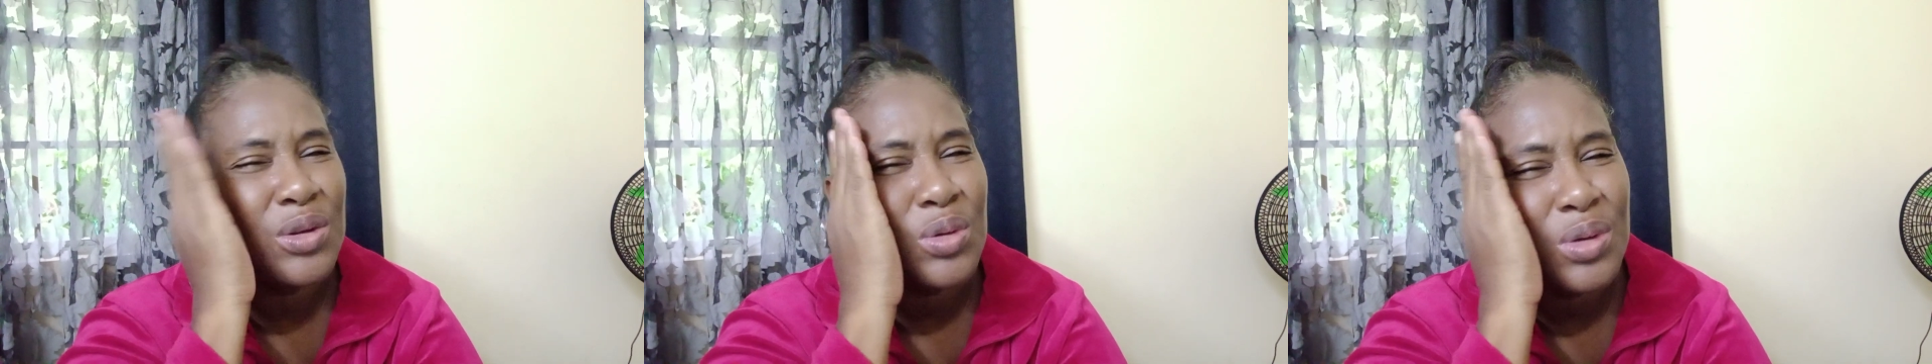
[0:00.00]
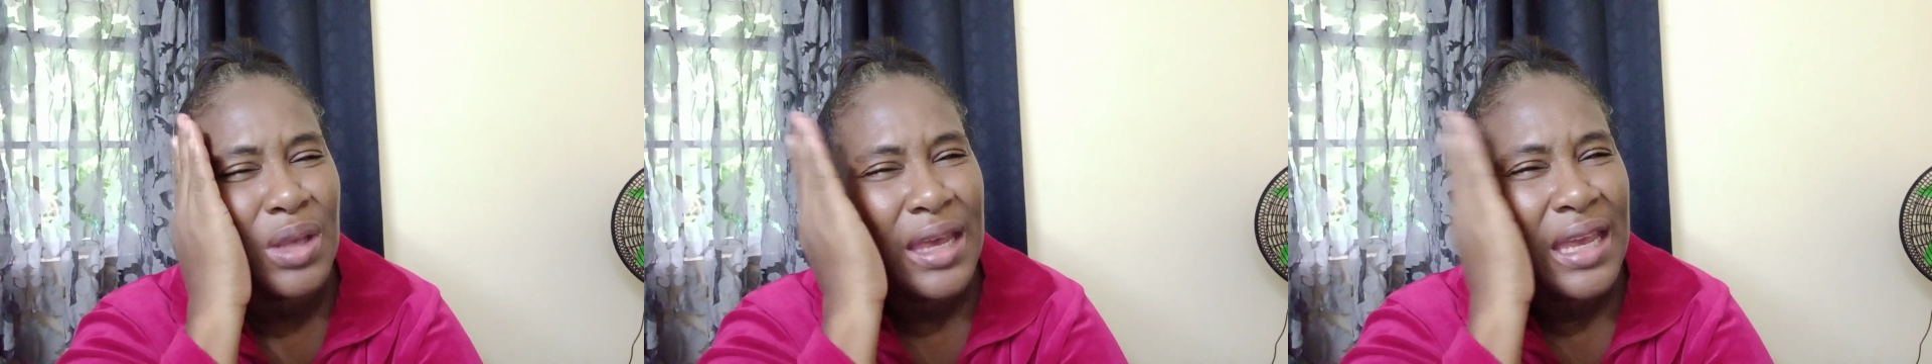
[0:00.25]

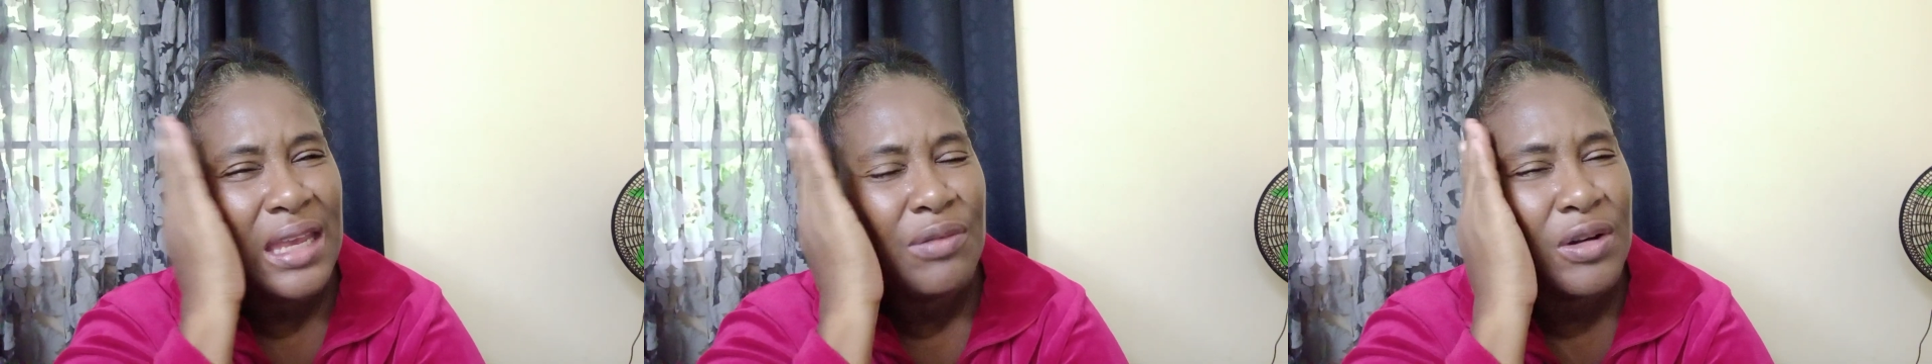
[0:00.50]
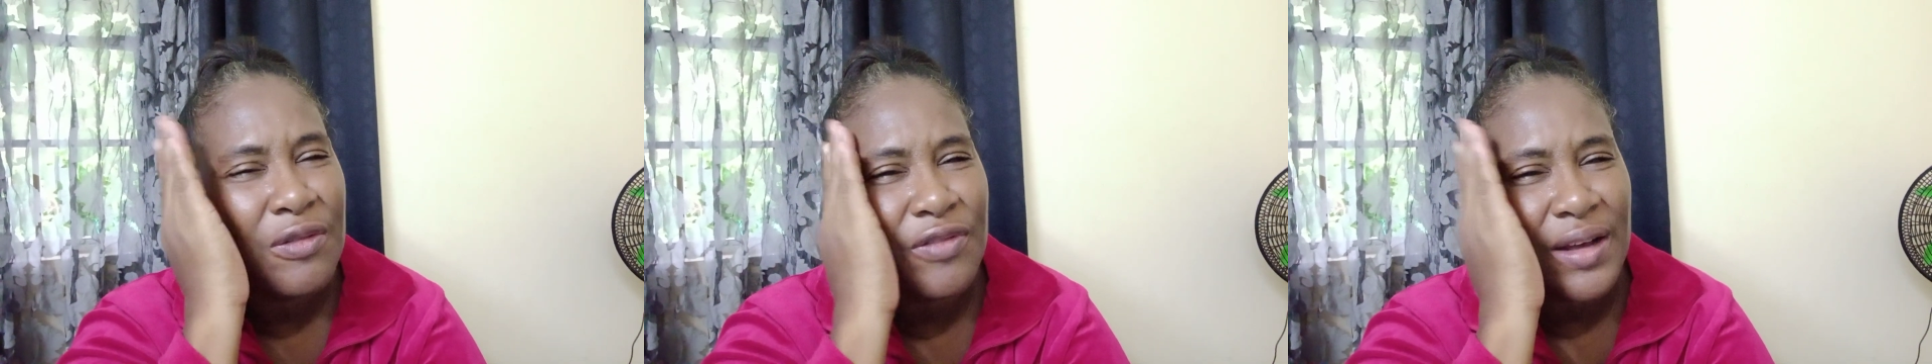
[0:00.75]
to
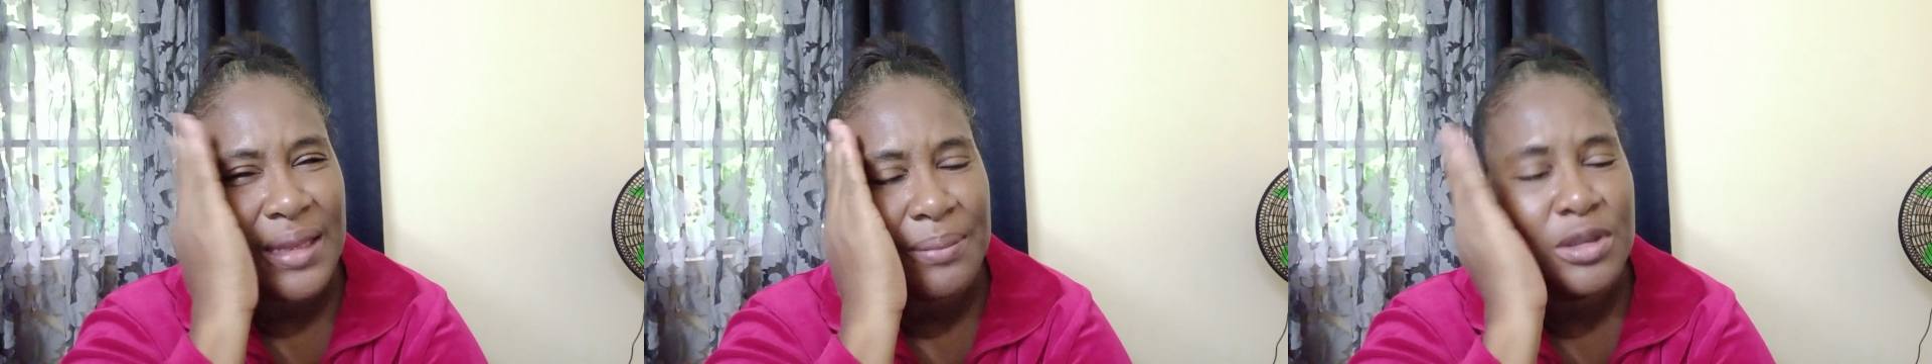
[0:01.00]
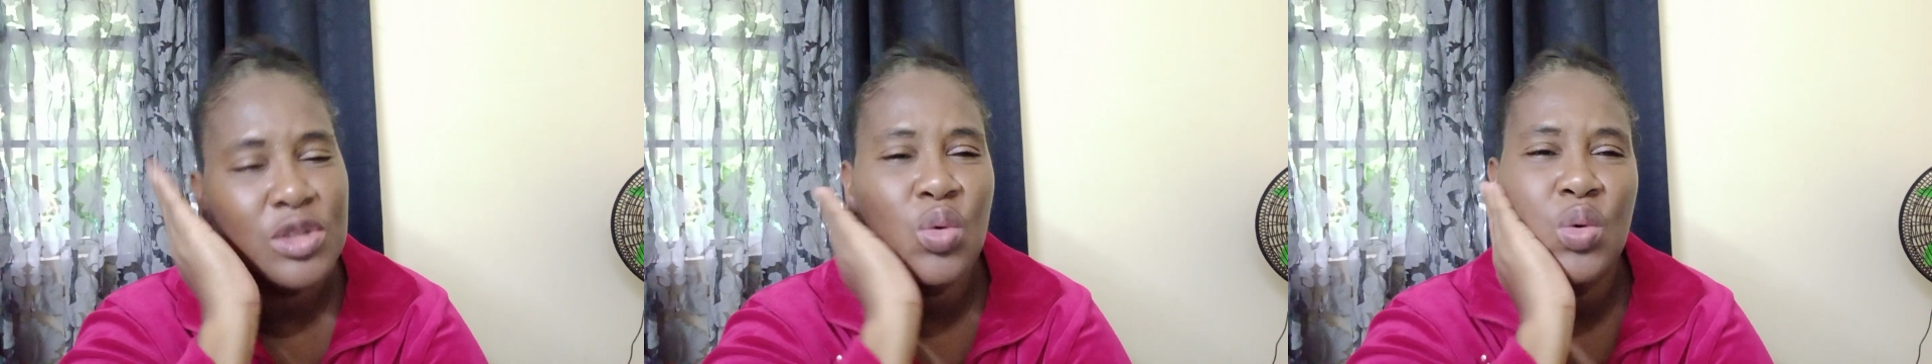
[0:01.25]
even
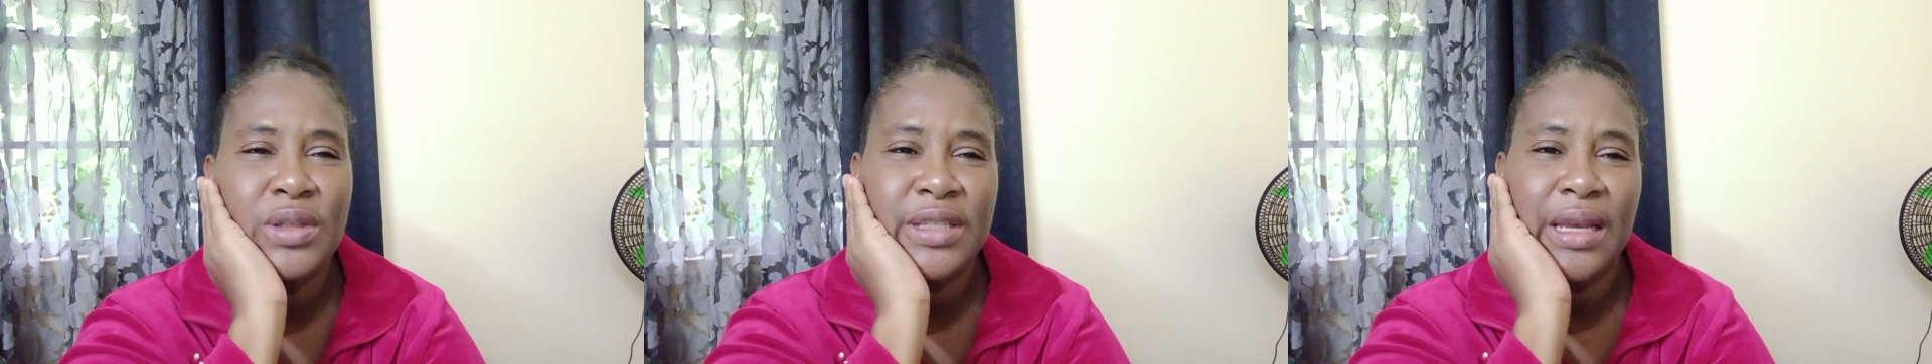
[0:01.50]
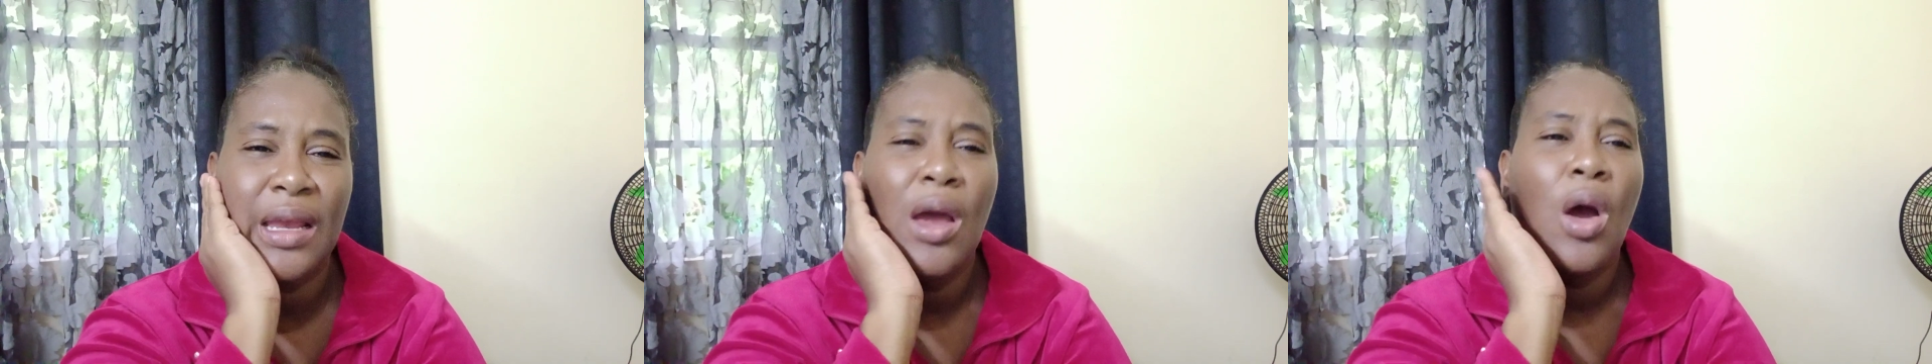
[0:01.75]
fathom this whole
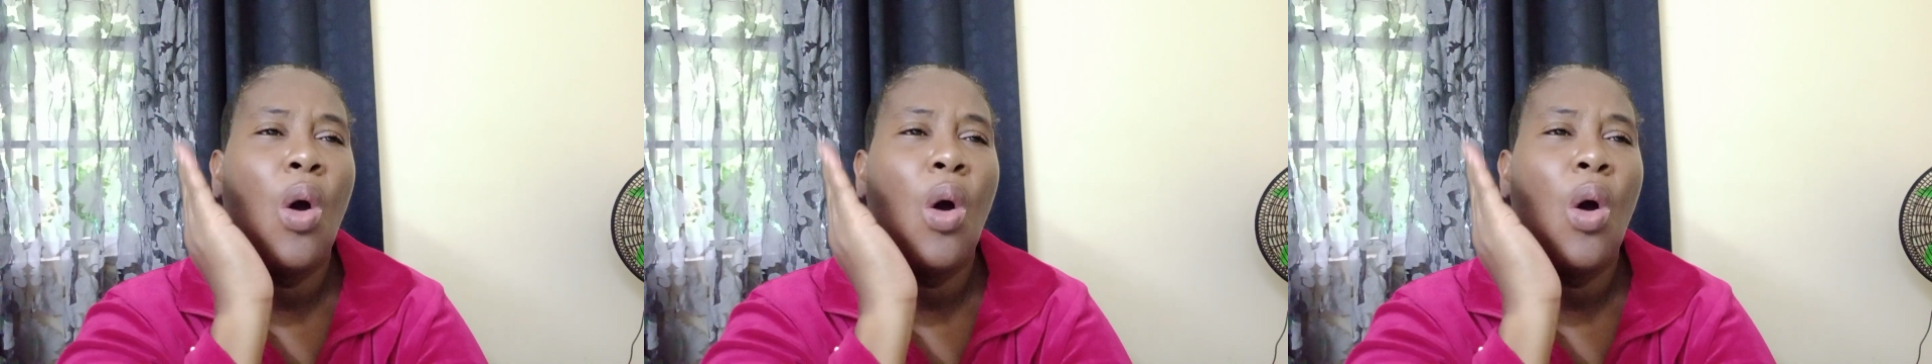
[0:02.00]
thing.